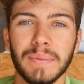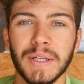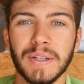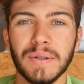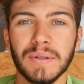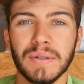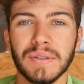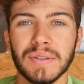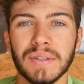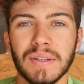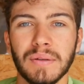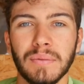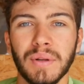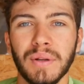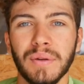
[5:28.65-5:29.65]
because
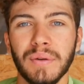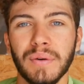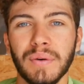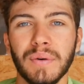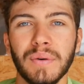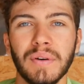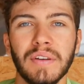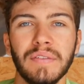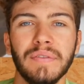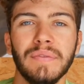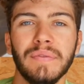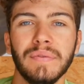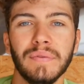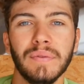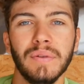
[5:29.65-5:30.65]
he will know
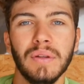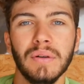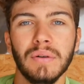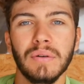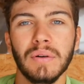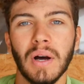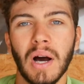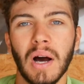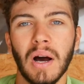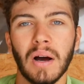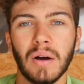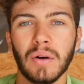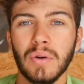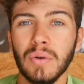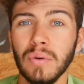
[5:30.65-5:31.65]
if you
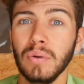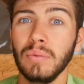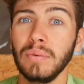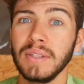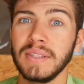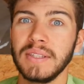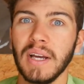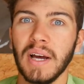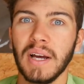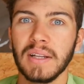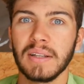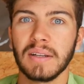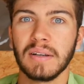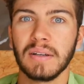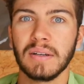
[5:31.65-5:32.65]
are cool with
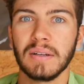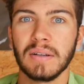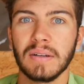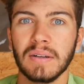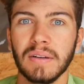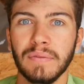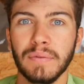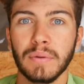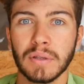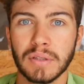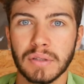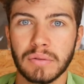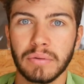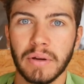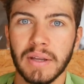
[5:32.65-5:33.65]
that or if you are
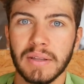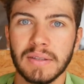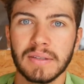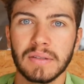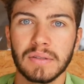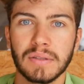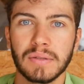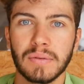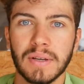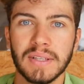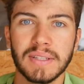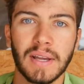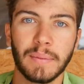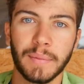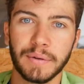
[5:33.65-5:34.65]

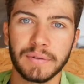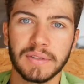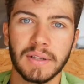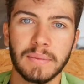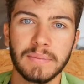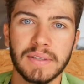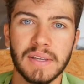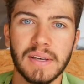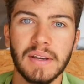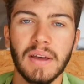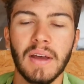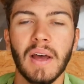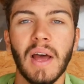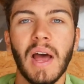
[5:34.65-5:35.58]
stressed about something,